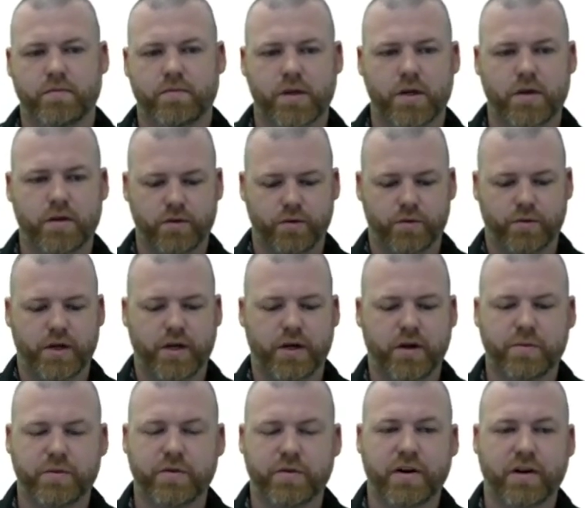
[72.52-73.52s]
Oh, it would
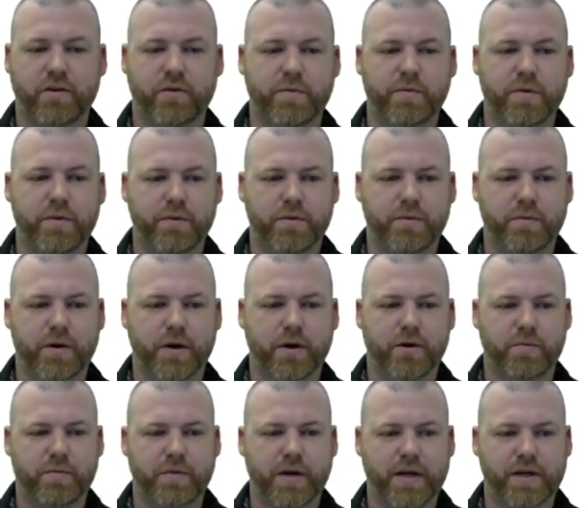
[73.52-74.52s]
help if I remembered my
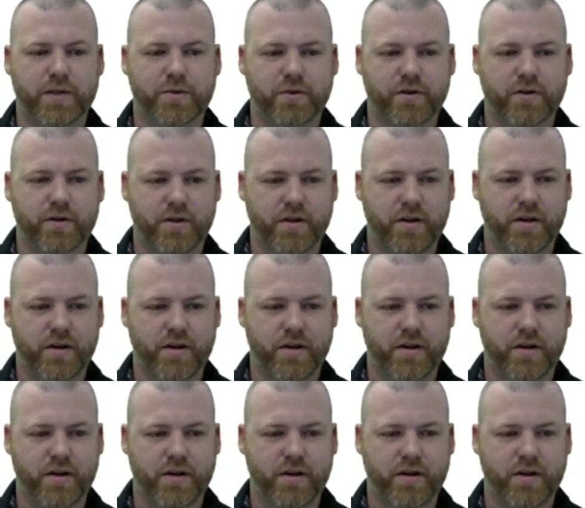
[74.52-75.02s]
own password.